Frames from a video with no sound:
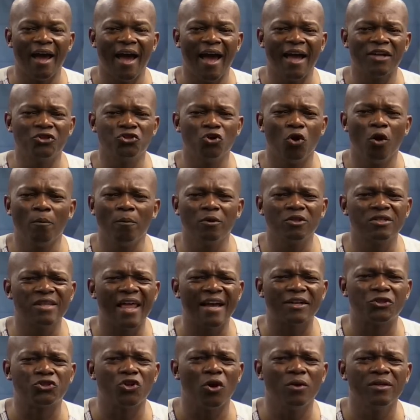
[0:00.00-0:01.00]
And you almost
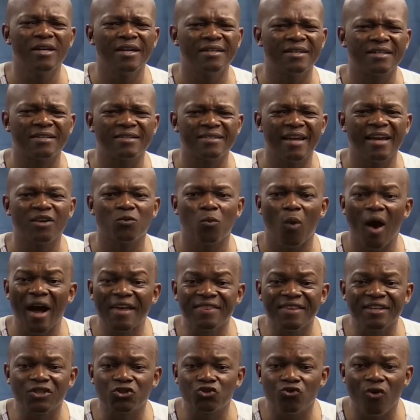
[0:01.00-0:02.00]
like don't understand why
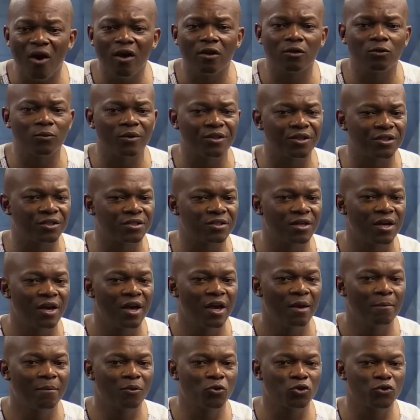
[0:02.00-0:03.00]
they struggle with it.
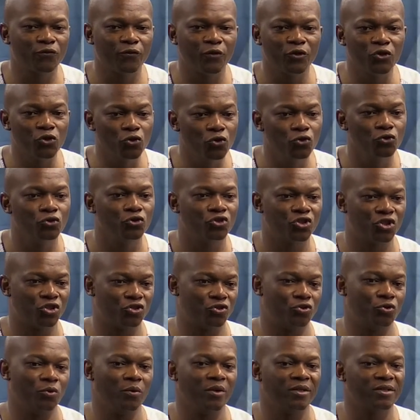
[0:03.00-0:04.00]
Because for you, you
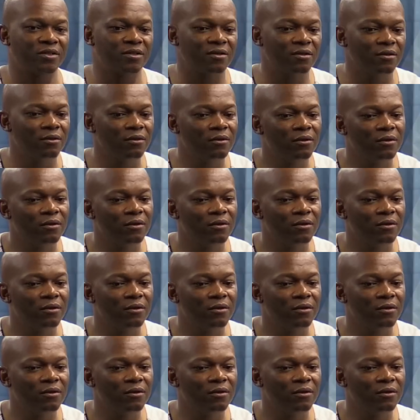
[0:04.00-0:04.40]
just do it.